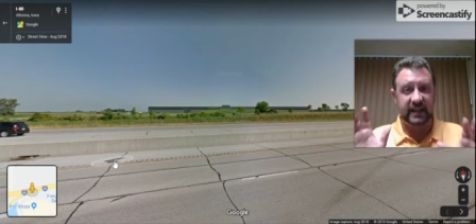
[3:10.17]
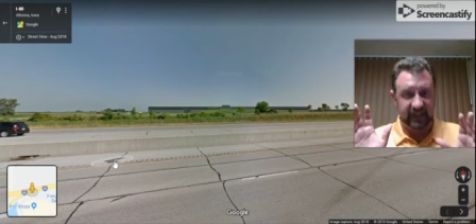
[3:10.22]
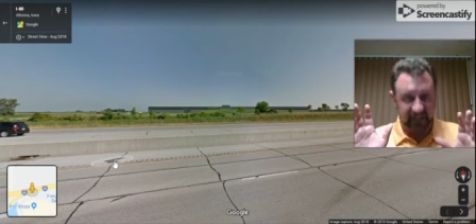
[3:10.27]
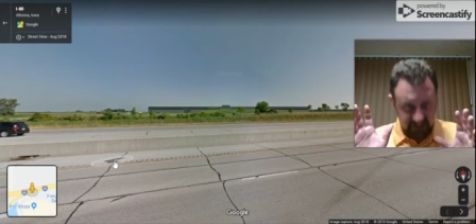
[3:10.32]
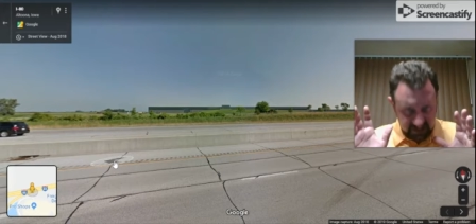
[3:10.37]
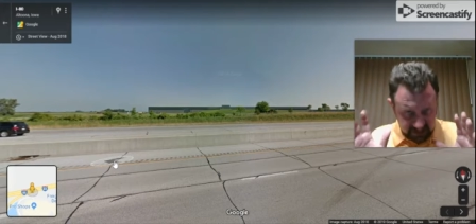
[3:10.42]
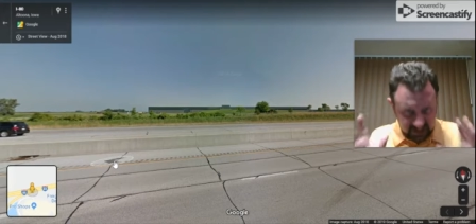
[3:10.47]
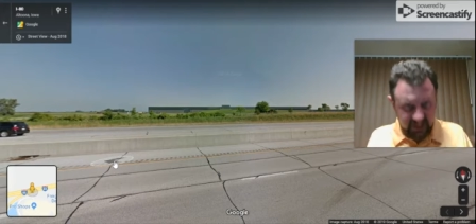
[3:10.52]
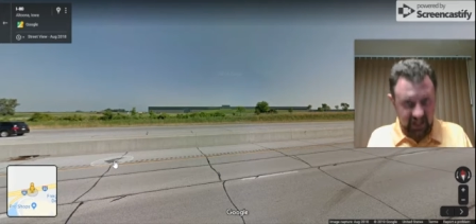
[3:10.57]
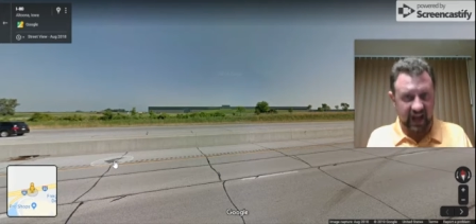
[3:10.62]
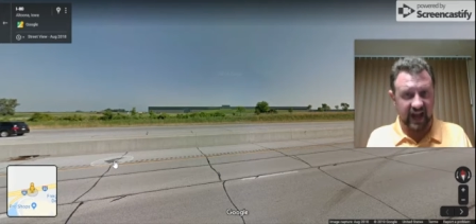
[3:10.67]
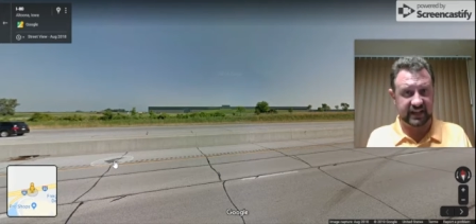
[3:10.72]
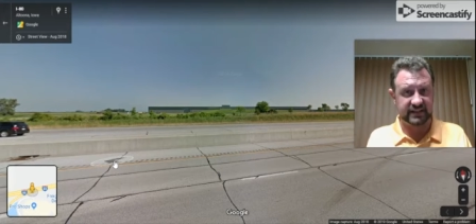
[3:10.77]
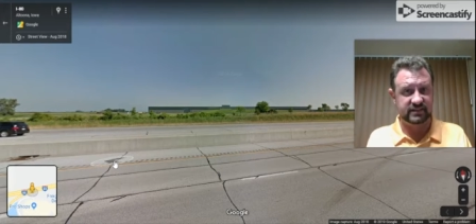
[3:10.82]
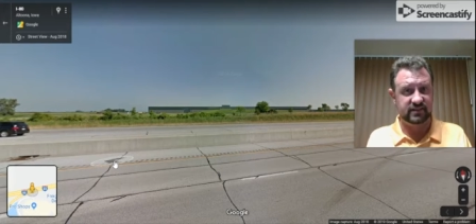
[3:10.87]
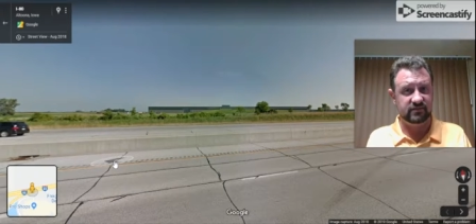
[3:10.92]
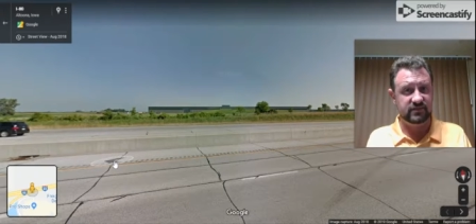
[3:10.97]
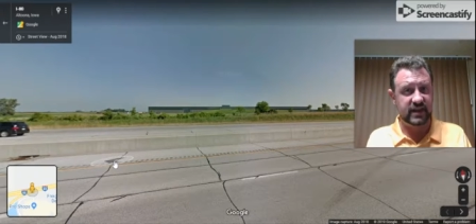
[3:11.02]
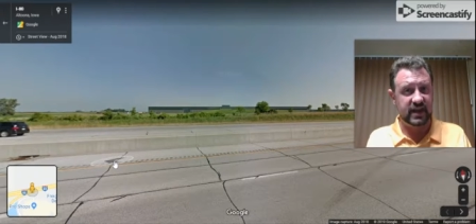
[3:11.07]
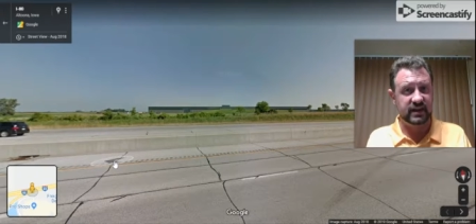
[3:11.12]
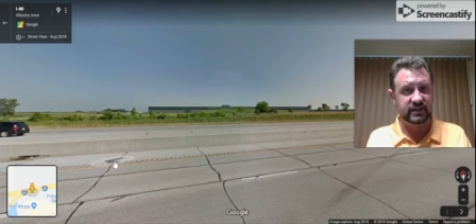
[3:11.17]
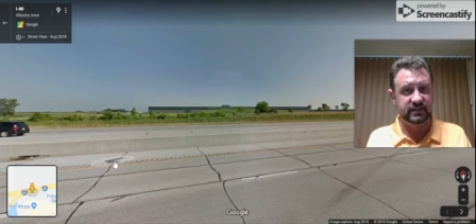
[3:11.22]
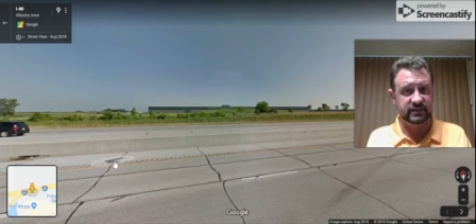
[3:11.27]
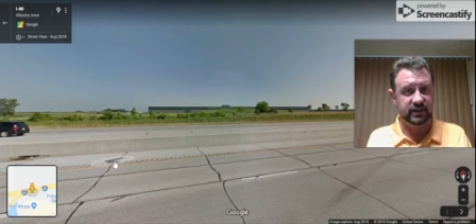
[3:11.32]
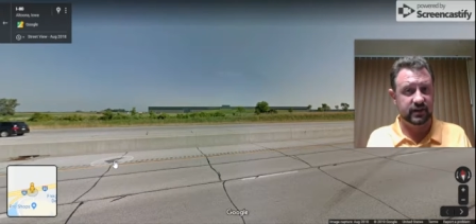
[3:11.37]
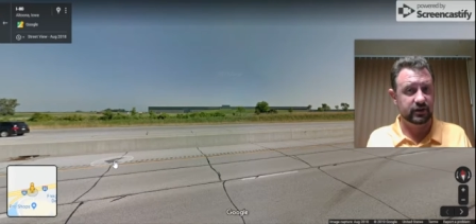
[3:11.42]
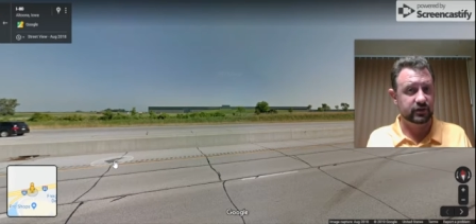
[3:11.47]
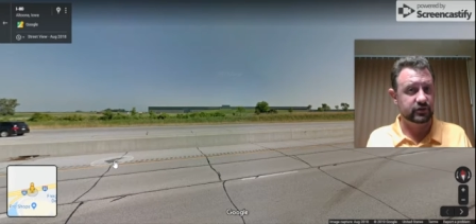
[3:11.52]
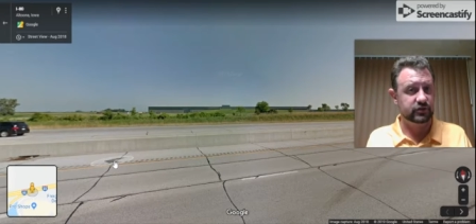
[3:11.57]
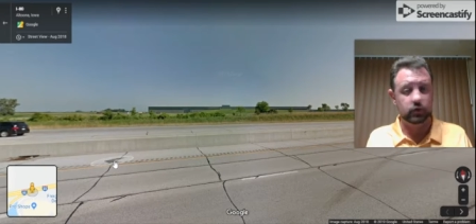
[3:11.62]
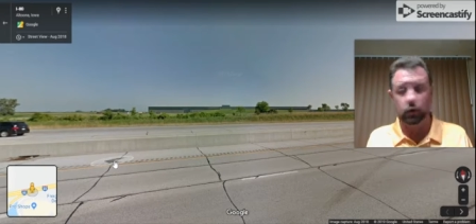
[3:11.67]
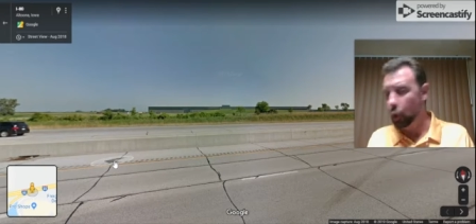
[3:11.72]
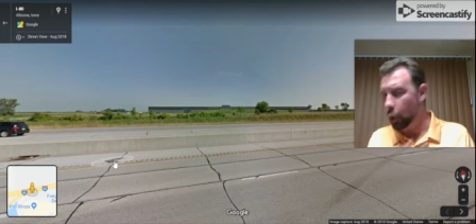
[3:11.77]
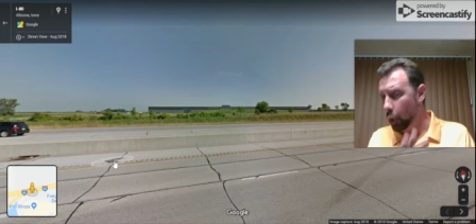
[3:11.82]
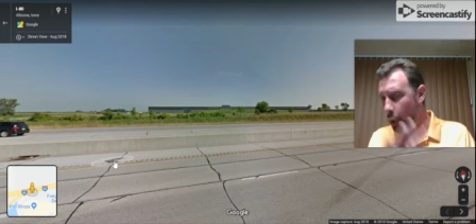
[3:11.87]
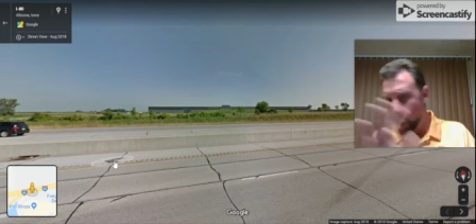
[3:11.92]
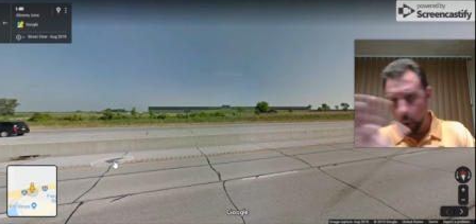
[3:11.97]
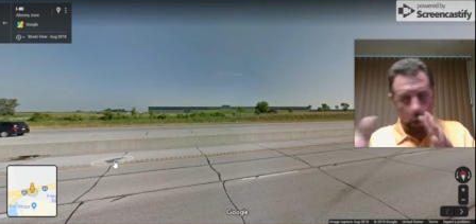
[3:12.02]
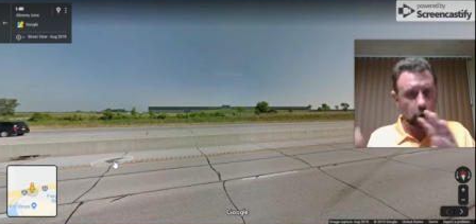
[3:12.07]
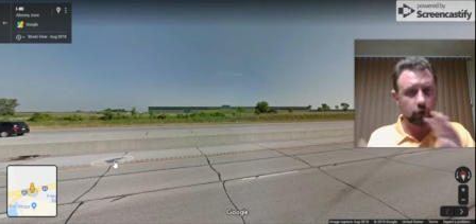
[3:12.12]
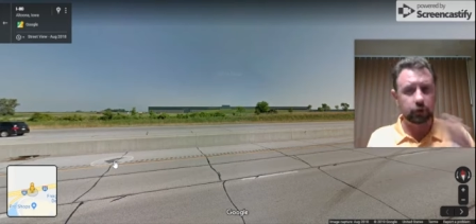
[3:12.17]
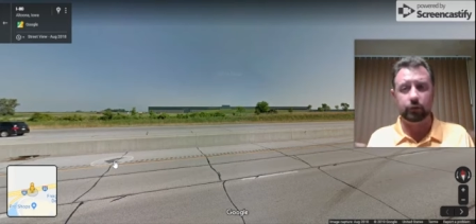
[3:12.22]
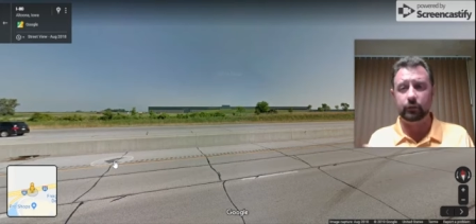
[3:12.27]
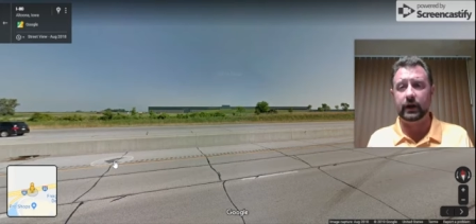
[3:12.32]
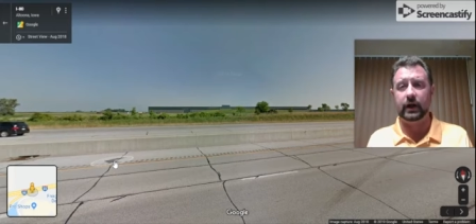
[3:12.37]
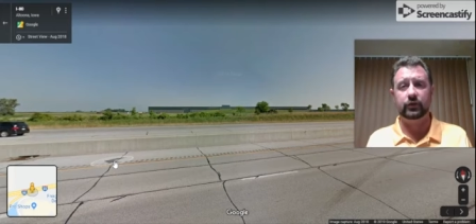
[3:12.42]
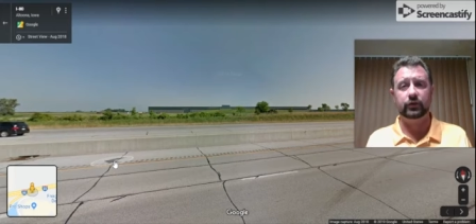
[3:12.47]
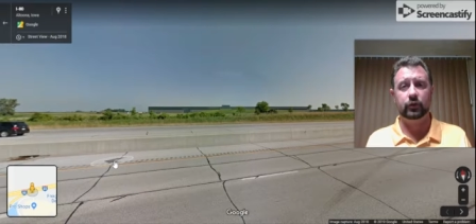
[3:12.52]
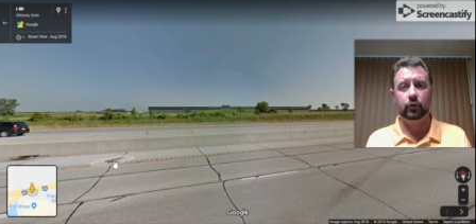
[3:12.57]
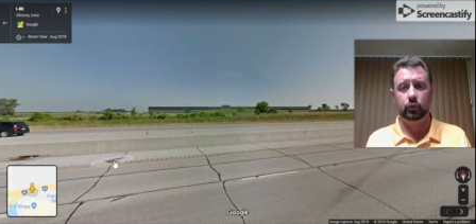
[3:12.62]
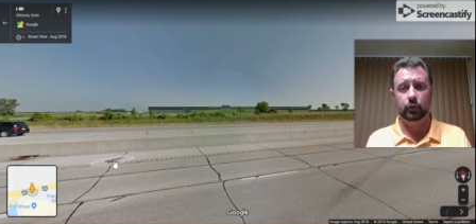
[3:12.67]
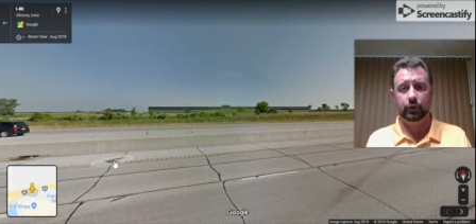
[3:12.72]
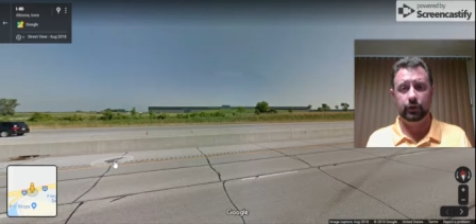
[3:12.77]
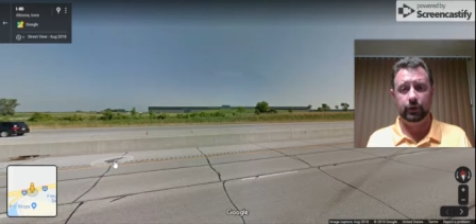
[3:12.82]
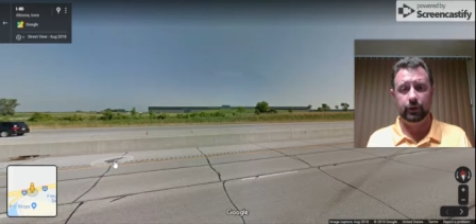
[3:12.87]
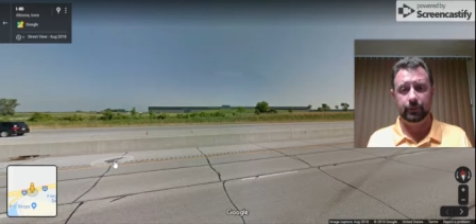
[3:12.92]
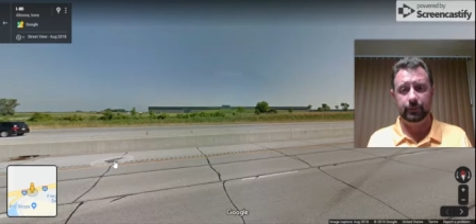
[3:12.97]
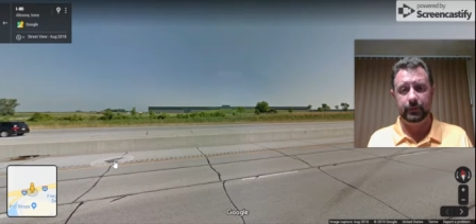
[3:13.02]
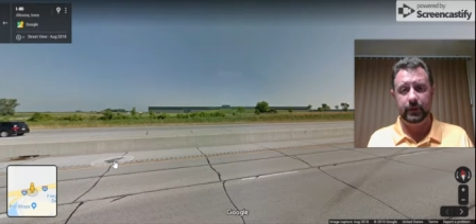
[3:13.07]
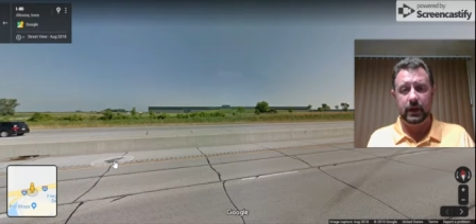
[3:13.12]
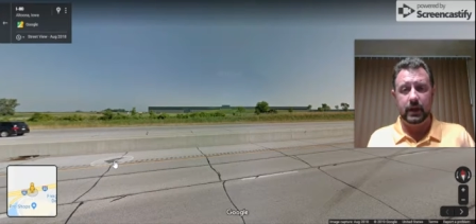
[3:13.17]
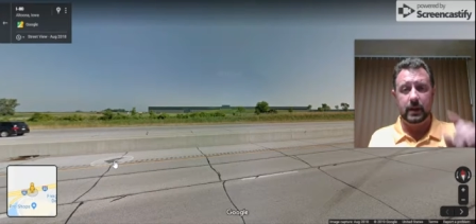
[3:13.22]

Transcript: and lots of data centers all around the world.